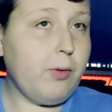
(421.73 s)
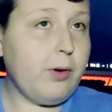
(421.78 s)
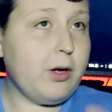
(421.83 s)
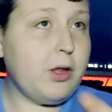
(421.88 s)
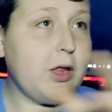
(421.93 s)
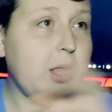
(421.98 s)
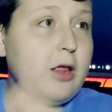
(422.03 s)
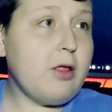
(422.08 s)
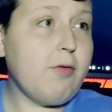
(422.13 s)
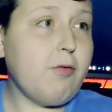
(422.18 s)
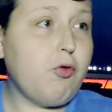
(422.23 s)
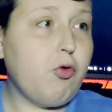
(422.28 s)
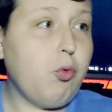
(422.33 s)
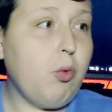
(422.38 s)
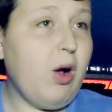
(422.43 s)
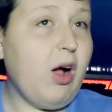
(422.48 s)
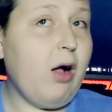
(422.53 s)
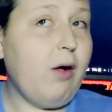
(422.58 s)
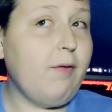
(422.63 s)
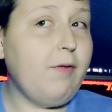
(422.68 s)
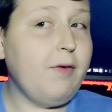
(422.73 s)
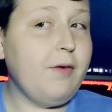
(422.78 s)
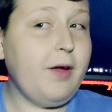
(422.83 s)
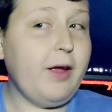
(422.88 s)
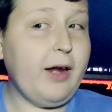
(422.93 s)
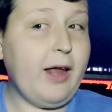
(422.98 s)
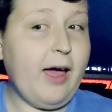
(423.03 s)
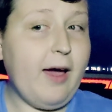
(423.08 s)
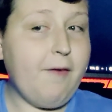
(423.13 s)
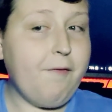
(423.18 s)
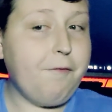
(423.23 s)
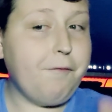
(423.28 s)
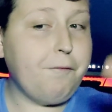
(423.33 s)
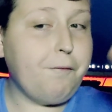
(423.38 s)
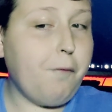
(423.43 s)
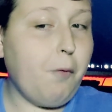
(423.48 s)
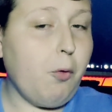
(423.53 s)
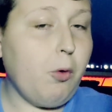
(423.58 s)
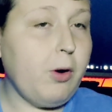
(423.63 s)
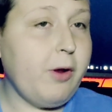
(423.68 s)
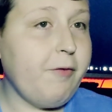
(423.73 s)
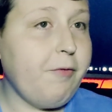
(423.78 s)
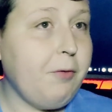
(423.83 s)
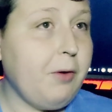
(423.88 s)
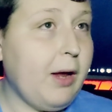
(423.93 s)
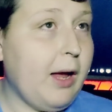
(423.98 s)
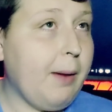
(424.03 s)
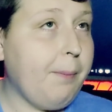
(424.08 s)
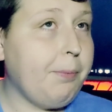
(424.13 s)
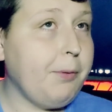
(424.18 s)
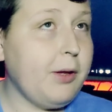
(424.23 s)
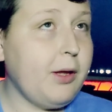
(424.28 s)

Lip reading: grid size of 12, and have 4 different